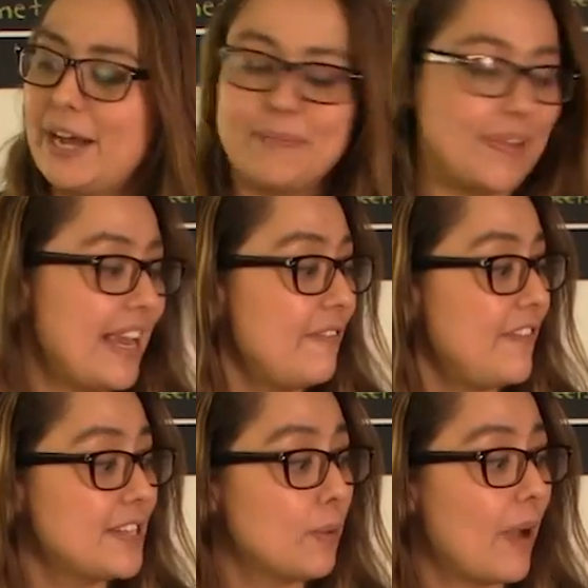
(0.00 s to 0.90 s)
um, it
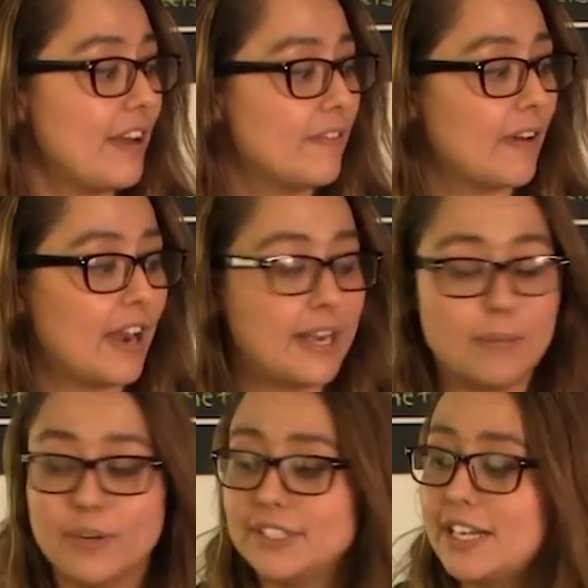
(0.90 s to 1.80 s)
fits a wide variety
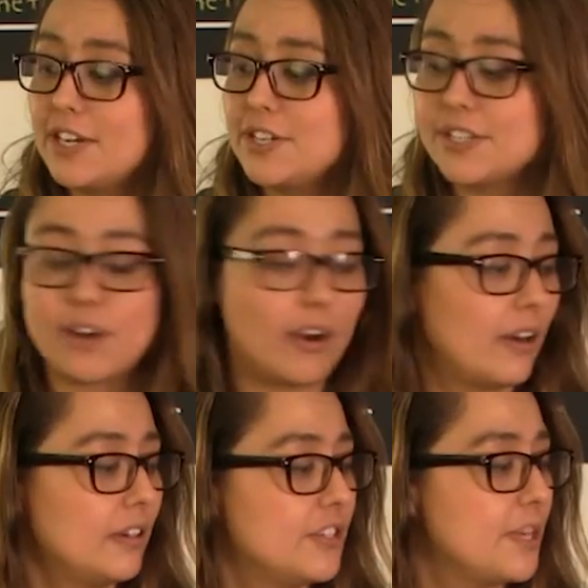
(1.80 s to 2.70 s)
of boards, not just
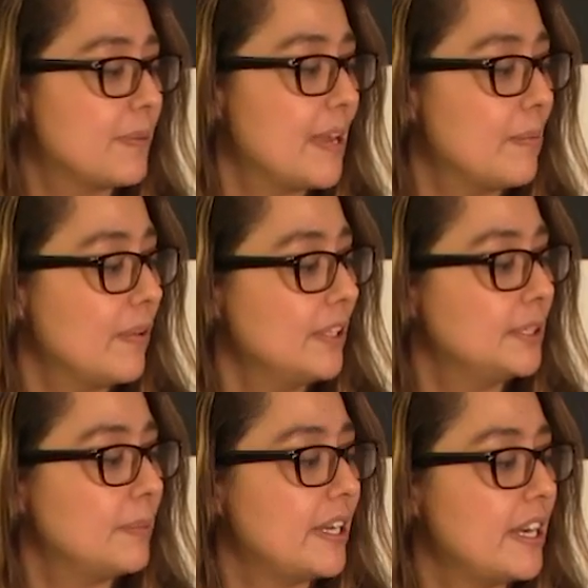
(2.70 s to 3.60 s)
our chipKIT
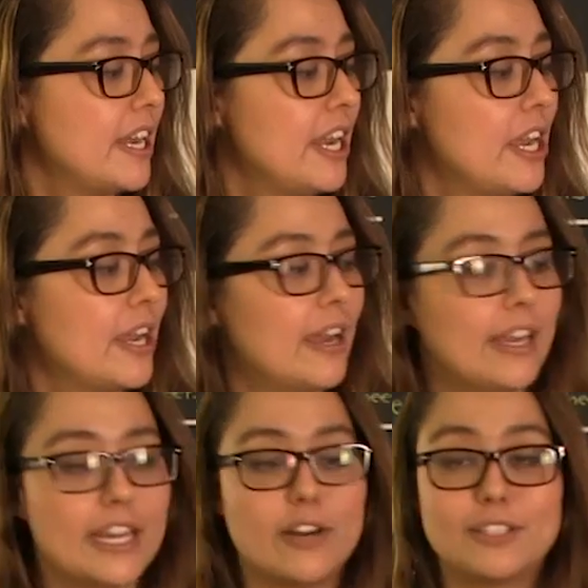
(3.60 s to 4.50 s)
boards, but
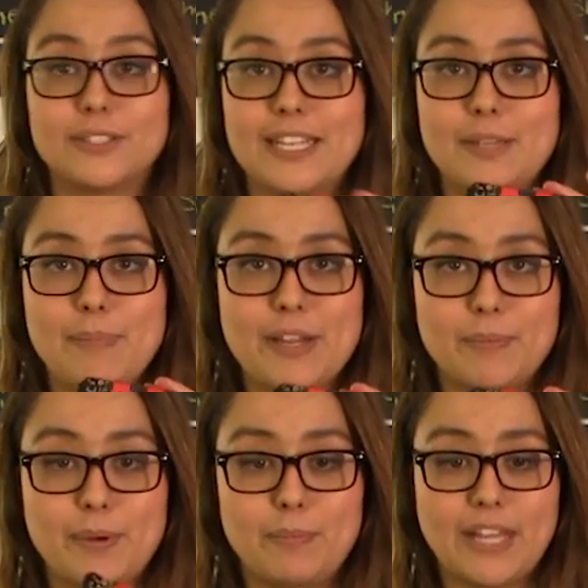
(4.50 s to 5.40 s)
you can also get the
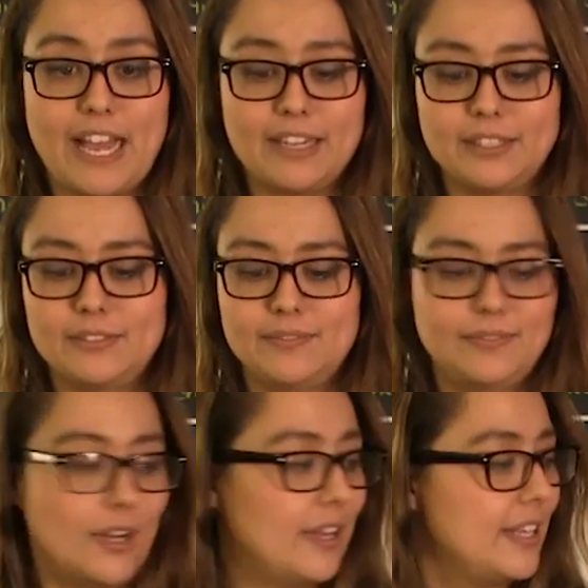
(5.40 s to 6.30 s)
BeagleBone Black
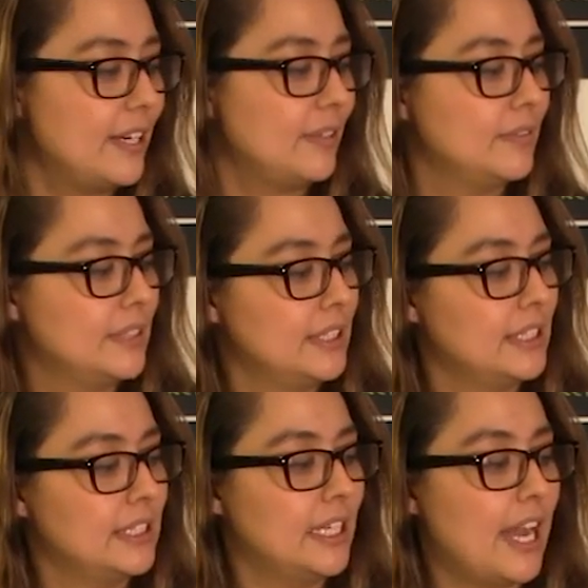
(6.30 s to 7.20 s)
on there,
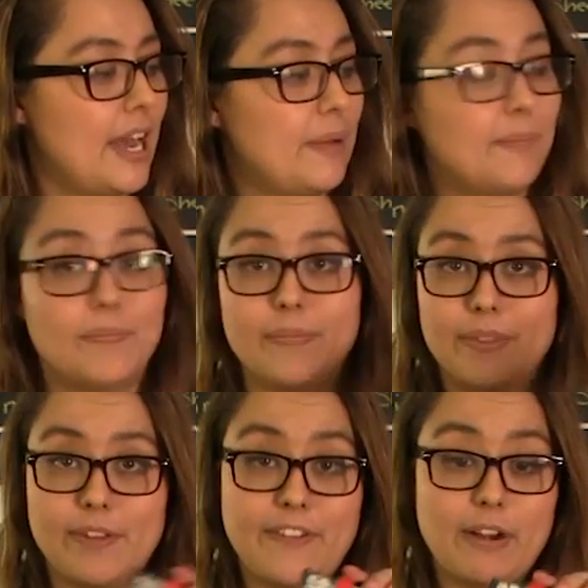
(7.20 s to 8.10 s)
um,
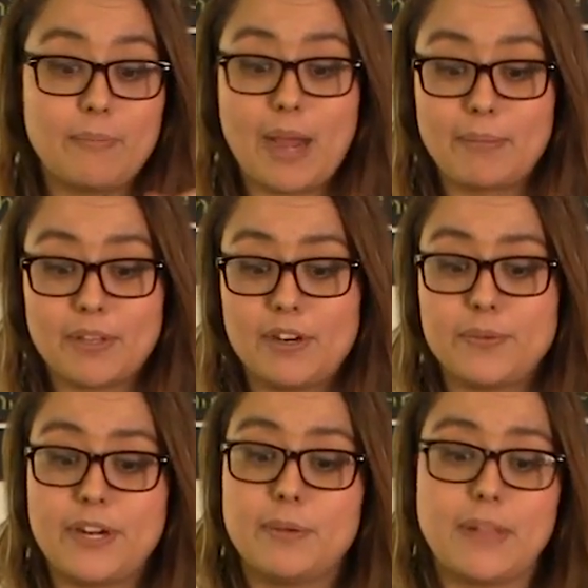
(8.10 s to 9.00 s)
the very popular Arduino